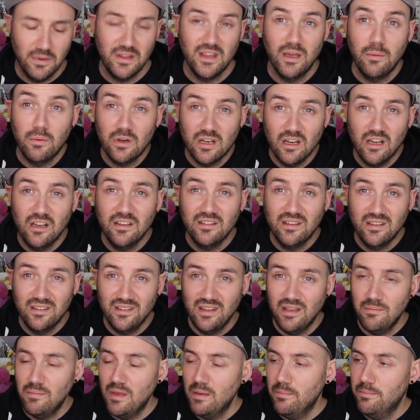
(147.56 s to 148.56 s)
But they would like to
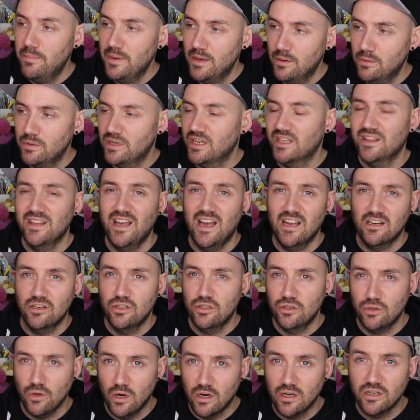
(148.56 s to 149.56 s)
see me building that
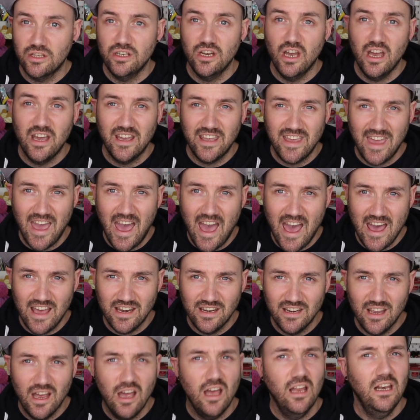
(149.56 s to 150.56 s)
structure
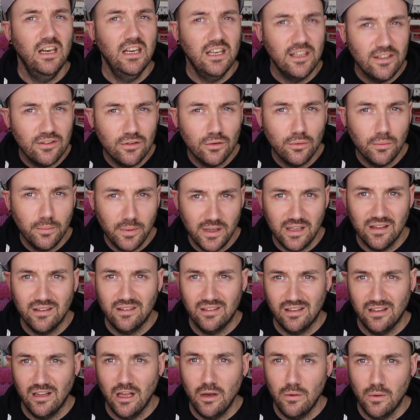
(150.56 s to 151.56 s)
again a little bit
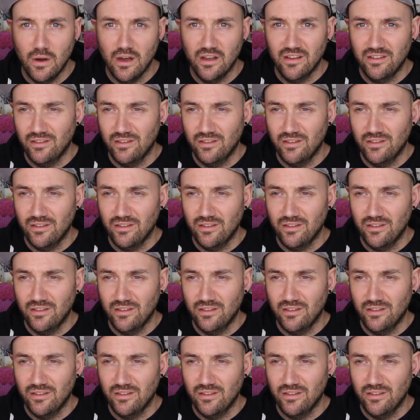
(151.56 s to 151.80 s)
slower.